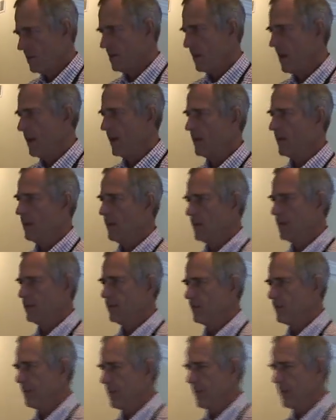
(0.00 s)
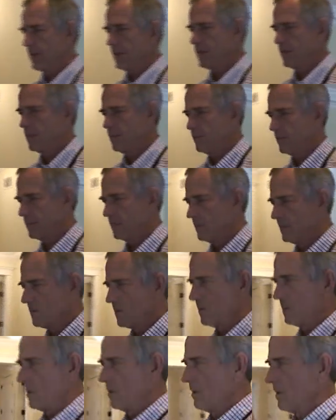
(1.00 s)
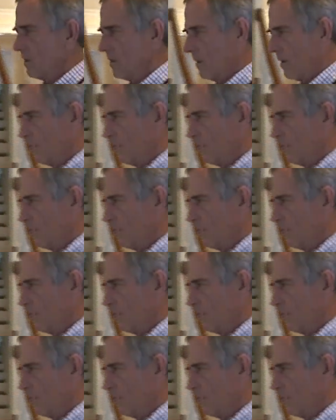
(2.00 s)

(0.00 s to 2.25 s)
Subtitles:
Exactly, right? This is the